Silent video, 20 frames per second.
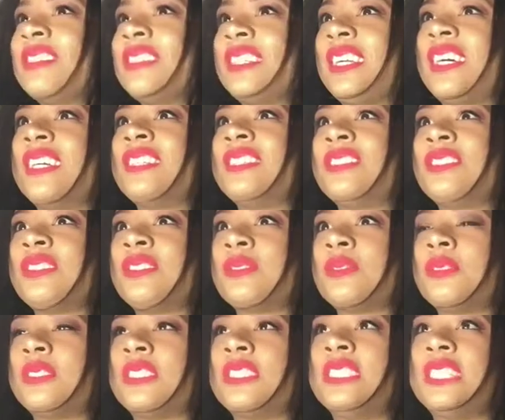realized
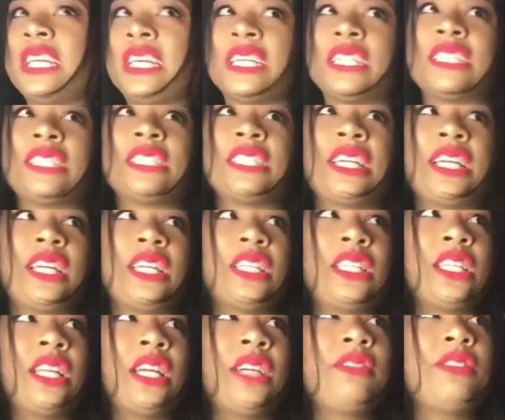with dance
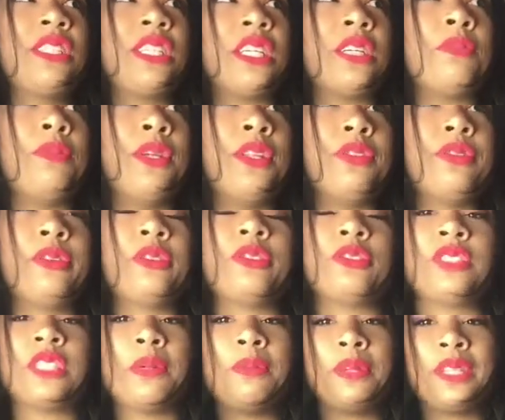and everything I've been through,
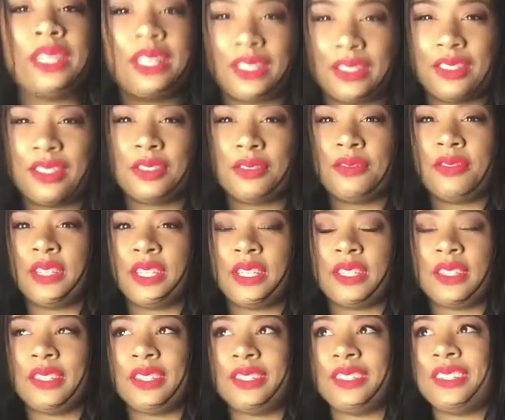stepping into
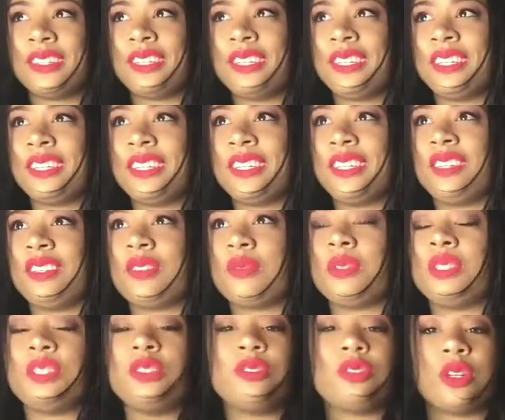fear is
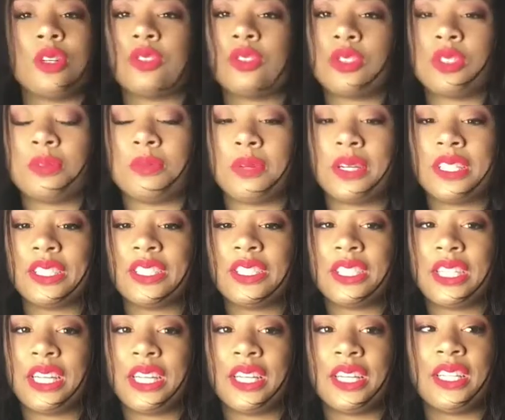when you grow so
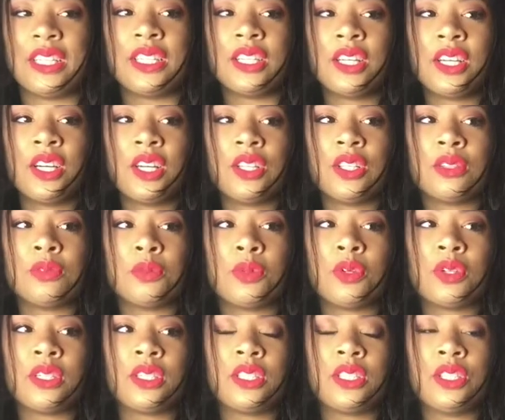much. And the
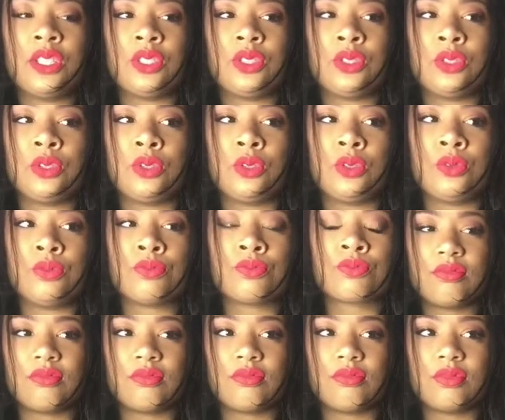more you
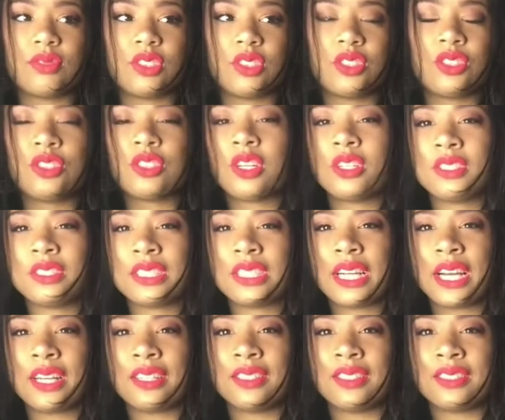start to
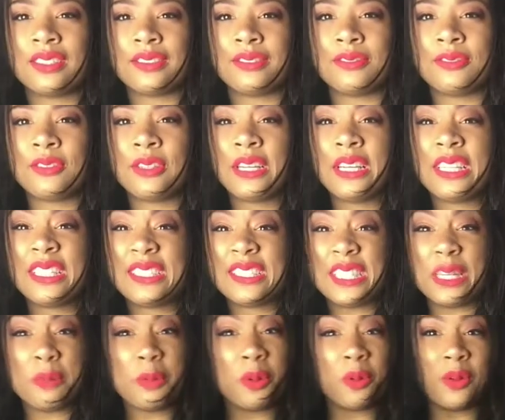kind of
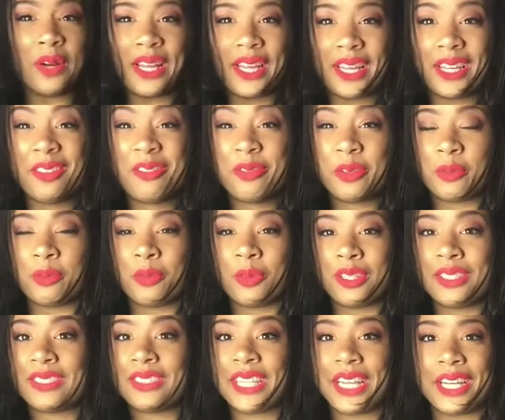step away from
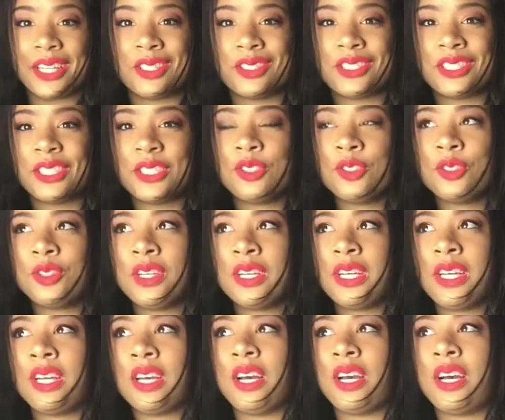what scares you,
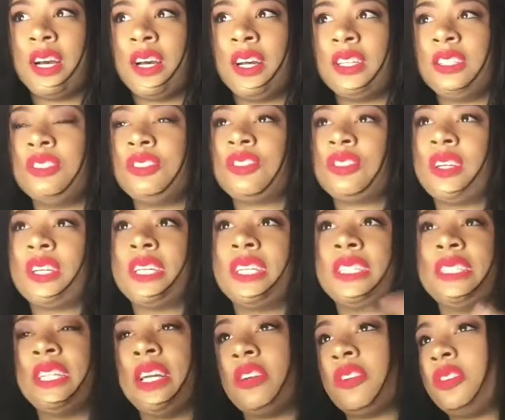you start
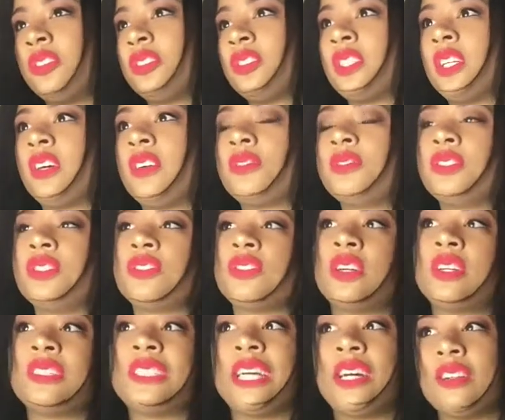getting down on yourself. You
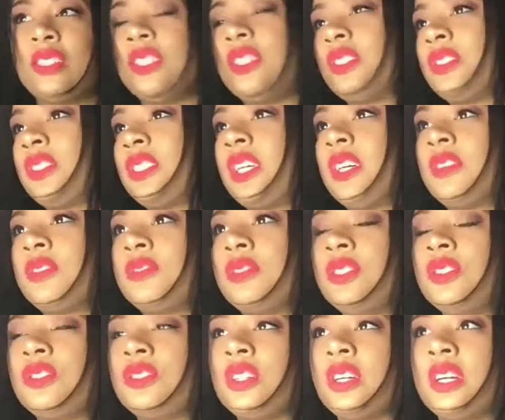start doubting yourself.
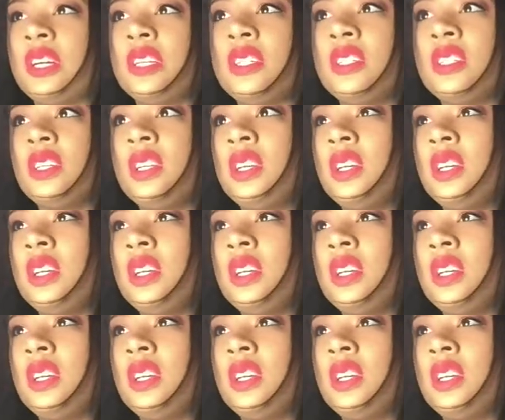You start,